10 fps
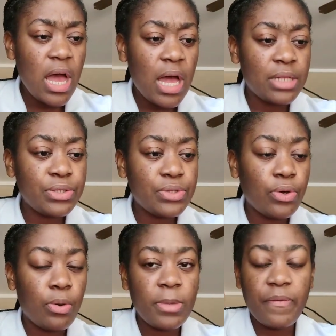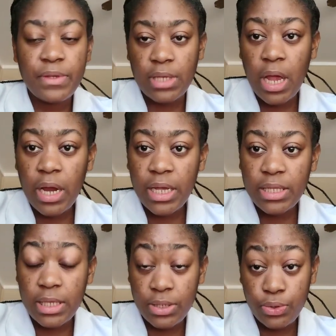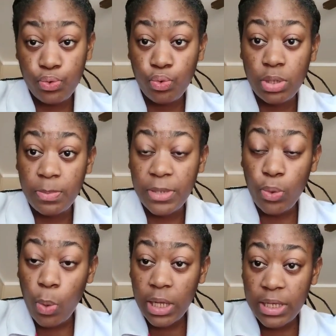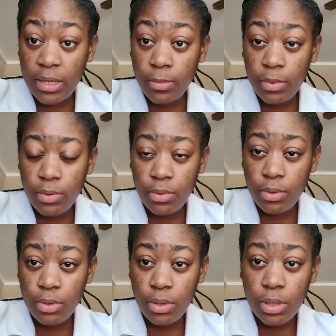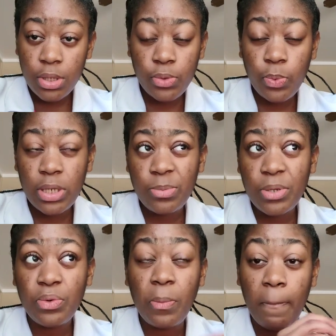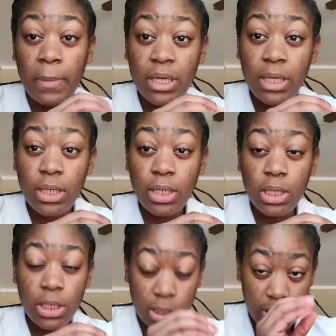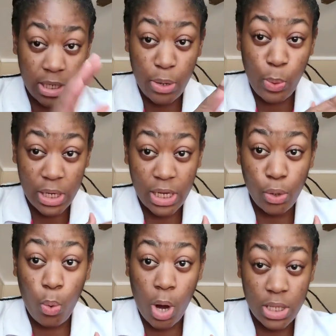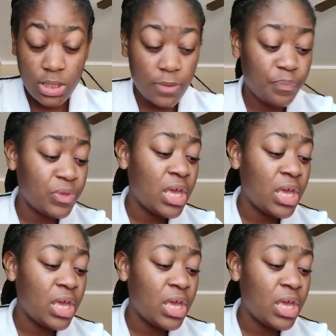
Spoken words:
And so I have to say, alright, the big one them, the one them look big, then one there the quarter.